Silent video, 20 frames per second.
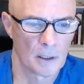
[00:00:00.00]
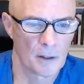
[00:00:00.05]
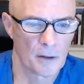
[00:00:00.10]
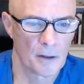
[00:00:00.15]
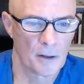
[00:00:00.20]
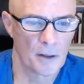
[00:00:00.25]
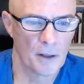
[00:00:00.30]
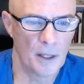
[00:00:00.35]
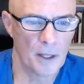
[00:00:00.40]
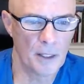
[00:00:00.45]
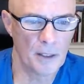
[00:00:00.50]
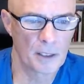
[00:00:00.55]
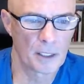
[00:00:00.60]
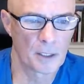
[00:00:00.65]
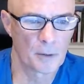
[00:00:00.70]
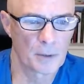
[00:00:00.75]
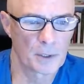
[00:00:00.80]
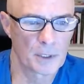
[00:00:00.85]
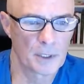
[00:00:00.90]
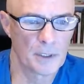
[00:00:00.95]
thought that
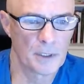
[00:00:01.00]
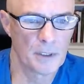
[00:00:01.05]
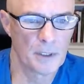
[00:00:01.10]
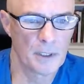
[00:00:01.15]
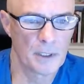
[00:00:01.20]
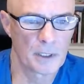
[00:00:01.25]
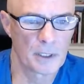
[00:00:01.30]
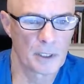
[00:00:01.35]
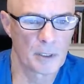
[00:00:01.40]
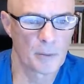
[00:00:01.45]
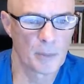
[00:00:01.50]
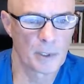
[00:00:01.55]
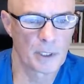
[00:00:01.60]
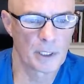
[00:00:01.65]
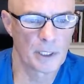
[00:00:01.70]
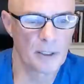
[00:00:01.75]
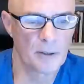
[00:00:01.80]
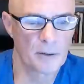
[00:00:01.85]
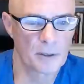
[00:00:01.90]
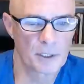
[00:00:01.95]
it was in there, but
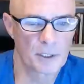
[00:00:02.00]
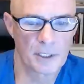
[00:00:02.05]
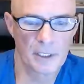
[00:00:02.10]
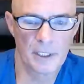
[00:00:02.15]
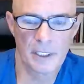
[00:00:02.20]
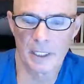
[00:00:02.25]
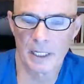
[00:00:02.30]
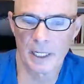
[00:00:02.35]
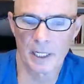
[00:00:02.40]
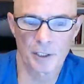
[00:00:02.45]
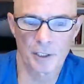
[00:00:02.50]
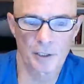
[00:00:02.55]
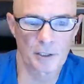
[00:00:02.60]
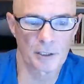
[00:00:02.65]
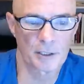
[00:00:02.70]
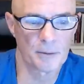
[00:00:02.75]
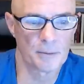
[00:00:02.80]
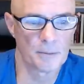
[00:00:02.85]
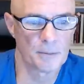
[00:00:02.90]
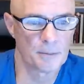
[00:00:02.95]
I don't see it
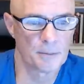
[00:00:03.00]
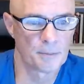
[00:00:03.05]
actually.